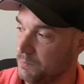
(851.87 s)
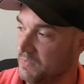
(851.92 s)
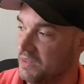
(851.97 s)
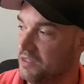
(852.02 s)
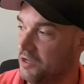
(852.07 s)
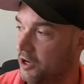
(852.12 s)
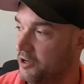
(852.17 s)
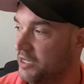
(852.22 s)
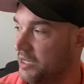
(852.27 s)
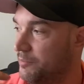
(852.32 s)

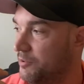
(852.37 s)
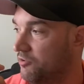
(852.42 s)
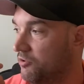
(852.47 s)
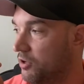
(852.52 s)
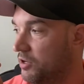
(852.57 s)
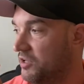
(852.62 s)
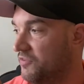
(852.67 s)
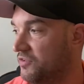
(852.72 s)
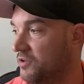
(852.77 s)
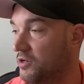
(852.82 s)
don't get me
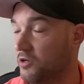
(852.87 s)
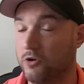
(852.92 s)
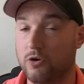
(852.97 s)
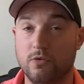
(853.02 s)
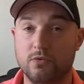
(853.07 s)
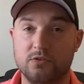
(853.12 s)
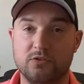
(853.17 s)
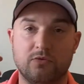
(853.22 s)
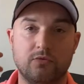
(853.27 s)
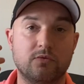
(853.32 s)
wrong, if you look
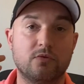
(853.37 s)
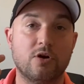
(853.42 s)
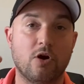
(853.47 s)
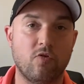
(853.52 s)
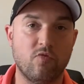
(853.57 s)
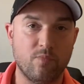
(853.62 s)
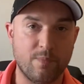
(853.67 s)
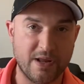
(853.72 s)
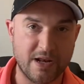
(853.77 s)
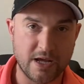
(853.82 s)
on sort of
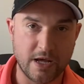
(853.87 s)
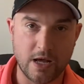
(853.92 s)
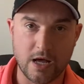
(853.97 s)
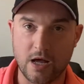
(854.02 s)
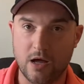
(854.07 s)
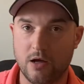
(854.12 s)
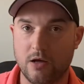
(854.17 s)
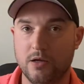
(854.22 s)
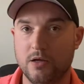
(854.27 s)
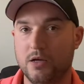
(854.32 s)

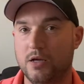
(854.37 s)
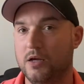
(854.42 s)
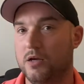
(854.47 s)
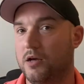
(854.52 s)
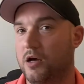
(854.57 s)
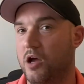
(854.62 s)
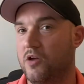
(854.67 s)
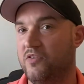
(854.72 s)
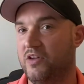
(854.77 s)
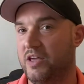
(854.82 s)
Golfbidder
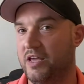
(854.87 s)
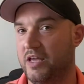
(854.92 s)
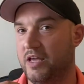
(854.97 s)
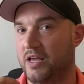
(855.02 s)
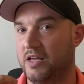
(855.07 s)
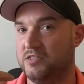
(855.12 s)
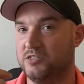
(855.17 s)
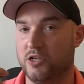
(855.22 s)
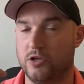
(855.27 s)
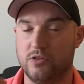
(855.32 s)
over
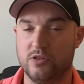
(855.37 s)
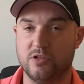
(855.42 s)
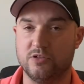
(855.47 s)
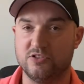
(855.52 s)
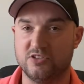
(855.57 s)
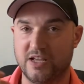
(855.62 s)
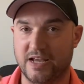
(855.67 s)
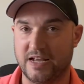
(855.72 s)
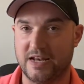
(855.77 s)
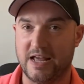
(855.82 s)
here, so those
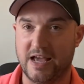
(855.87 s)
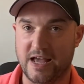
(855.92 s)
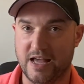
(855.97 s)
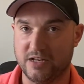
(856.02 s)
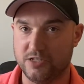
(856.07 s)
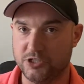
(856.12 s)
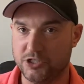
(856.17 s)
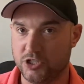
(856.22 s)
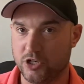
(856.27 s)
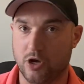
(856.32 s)

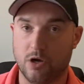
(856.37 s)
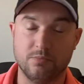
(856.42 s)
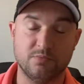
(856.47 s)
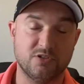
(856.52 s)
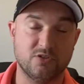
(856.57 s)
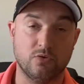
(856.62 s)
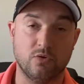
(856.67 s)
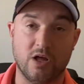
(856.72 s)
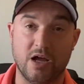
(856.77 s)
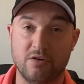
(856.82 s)
second-hand
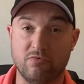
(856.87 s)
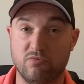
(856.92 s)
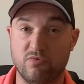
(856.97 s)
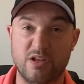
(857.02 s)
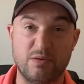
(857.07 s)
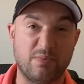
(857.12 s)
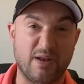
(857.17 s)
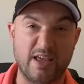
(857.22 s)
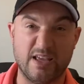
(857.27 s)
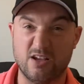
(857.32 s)
shops or like
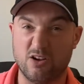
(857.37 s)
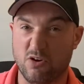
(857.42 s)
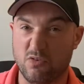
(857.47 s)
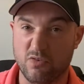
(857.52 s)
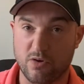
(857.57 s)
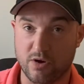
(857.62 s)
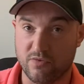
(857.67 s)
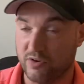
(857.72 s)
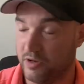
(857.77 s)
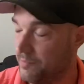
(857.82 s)
replay golf
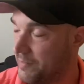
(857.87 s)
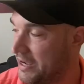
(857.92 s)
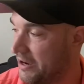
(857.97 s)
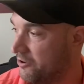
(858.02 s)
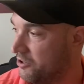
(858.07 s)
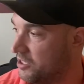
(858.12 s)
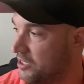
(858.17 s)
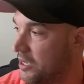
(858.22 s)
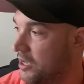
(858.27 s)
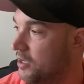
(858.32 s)
over in
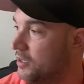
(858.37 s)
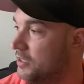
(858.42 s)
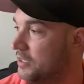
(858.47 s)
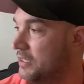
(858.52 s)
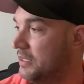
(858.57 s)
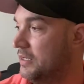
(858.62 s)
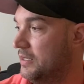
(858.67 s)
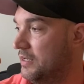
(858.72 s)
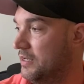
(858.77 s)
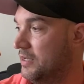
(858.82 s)
America,
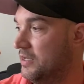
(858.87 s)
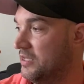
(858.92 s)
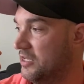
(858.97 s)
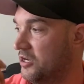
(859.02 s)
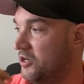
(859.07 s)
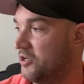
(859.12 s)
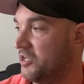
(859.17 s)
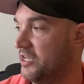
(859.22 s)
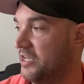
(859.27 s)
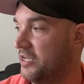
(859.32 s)
you're
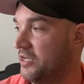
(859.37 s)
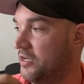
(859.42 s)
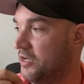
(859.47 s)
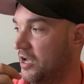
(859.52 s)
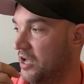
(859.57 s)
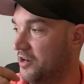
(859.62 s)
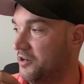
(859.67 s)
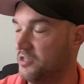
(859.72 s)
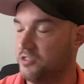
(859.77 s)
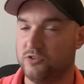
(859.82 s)
looking
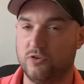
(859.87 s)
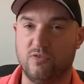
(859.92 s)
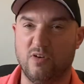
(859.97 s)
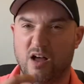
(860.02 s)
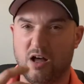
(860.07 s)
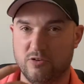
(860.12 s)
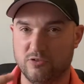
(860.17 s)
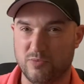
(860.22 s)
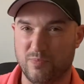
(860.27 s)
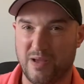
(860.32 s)
under sort
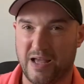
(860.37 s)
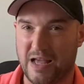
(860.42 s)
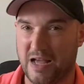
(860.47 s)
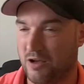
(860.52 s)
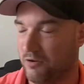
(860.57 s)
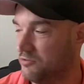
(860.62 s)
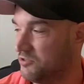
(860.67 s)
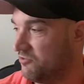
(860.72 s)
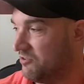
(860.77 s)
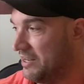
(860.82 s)
of
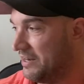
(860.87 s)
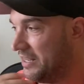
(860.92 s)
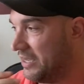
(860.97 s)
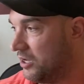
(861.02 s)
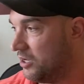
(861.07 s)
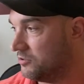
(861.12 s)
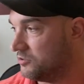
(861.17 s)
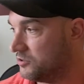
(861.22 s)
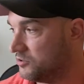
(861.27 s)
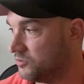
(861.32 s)
£100, around that
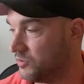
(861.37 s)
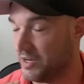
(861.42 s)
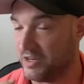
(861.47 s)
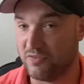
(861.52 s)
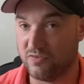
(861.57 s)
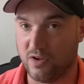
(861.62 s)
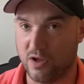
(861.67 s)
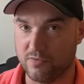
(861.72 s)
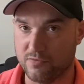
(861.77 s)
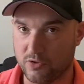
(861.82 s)

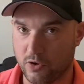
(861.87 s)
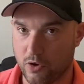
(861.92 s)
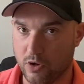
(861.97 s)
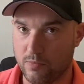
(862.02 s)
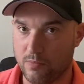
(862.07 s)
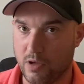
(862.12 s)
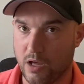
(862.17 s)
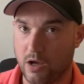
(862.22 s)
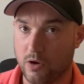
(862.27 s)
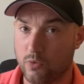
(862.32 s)

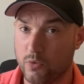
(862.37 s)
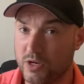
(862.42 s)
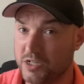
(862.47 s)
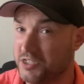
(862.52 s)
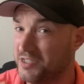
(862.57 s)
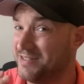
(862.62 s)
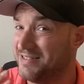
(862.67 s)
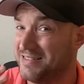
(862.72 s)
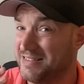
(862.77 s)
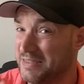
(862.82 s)
$125 mark,
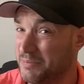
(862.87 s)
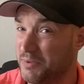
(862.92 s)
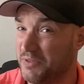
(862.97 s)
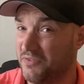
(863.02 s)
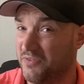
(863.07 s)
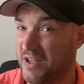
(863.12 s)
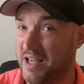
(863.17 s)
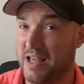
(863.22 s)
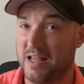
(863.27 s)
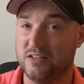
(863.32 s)
which, to be
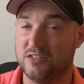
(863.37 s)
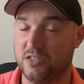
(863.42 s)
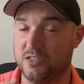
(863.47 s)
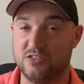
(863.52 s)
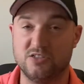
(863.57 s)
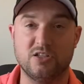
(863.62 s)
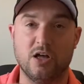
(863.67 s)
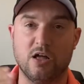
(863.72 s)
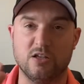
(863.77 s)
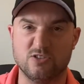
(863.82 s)
fair, so it
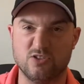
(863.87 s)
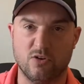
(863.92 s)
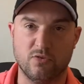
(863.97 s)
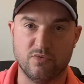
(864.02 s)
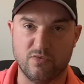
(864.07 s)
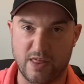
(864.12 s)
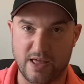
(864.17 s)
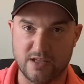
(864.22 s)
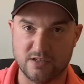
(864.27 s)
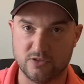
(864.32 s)
starts off
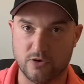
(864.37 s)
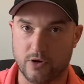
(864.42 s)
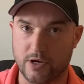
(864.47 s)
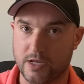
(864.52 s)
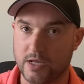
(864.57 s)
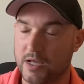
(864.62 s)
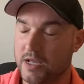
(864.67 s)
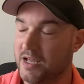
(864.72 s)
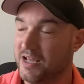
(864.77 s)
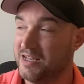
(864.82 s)
there, sorry, to
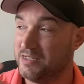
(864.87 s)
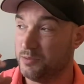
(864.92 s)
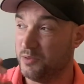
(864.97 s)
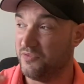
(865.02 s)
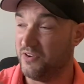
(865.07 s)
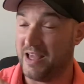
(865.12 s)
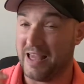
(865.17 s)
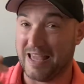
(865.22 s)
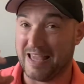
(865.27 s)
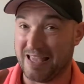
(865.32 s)
be
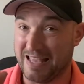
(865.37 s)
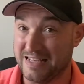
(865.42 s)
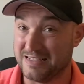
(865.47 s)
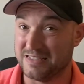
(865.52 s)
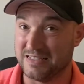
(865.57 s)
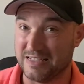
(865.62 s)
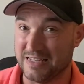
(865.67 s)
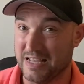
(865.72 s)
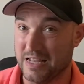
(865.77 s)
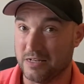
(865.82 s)
fair,
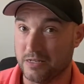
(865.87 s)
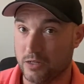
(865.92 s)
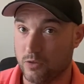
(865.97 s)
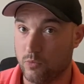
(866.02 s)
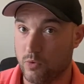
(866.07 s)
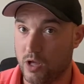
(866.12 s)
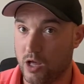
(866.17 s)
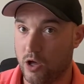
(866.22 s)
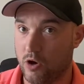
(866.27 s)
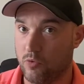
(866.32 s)
isn't the end of the
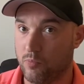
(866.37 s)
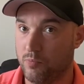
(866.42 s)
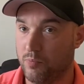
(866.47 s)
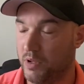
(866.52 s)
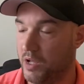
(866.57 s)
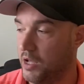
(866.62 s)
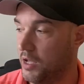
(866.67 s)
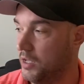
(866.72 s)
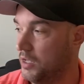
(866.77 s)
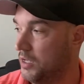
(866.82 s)
world.
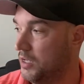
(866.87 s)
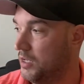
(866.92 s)
But